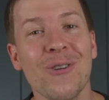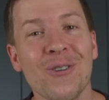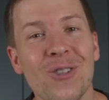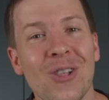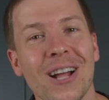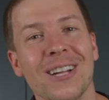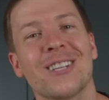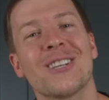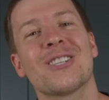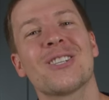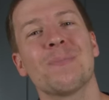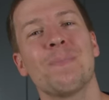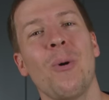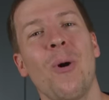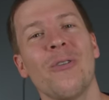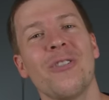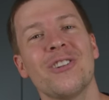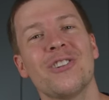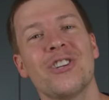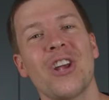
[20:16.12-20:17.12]
you'd like to
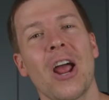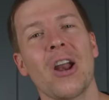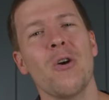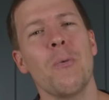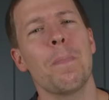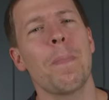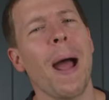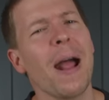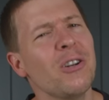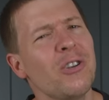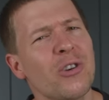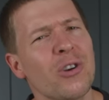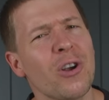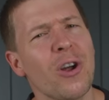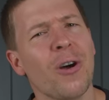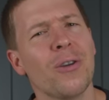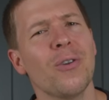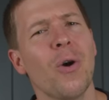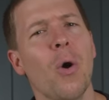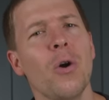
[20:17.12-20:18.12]
support the channel,
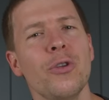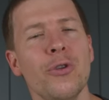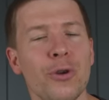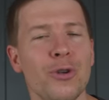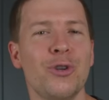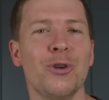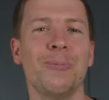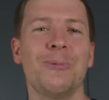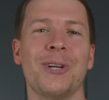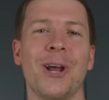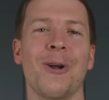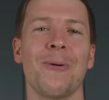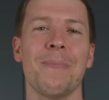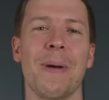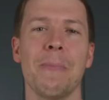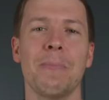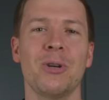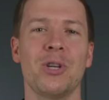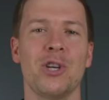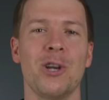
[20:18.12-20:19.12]
Patreon or YouTube channel
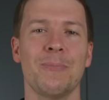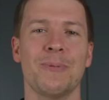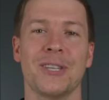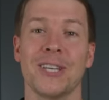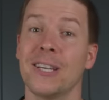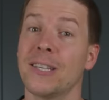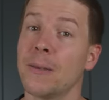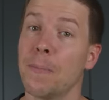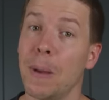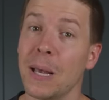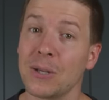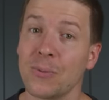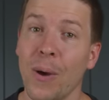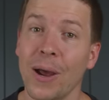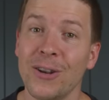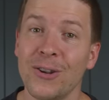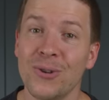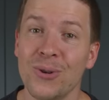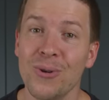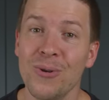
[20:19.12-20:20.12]
memberships is the best
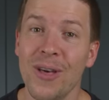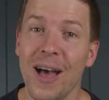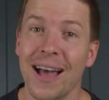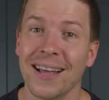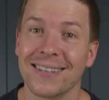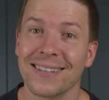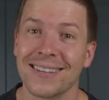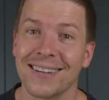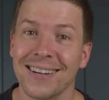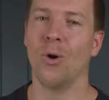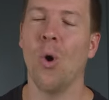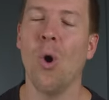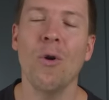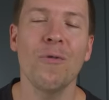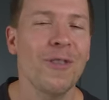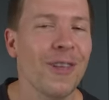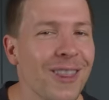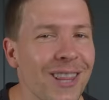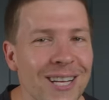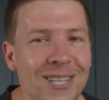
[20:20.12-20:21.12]
way to do that.
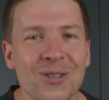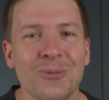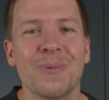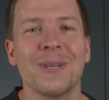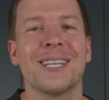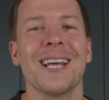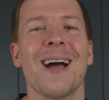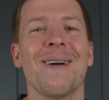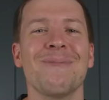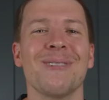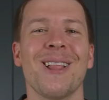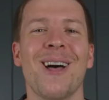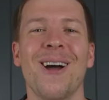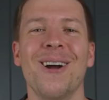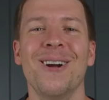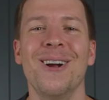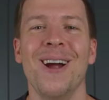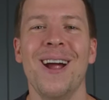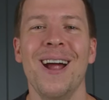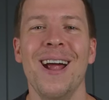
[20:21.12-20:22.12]
All the links will be down
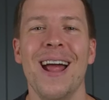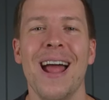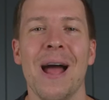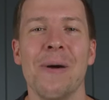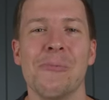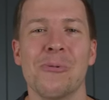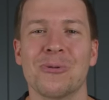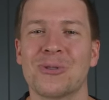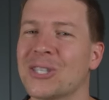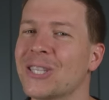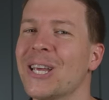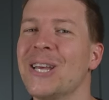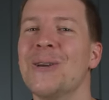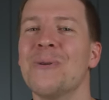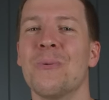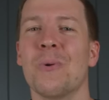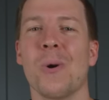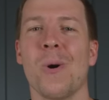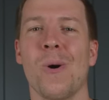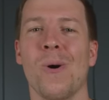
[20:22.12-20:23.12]
below and we'll see
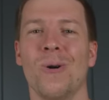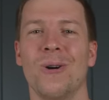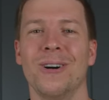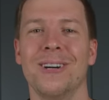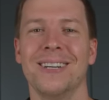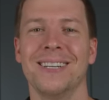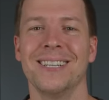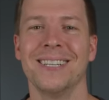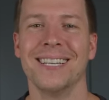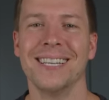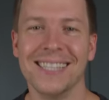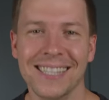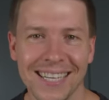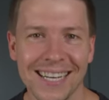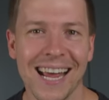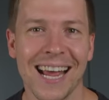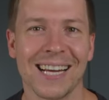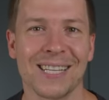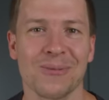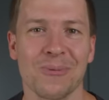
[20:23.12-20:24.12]
you all in
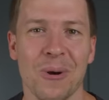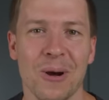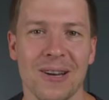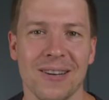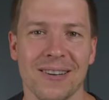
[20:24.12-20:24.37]
the next one.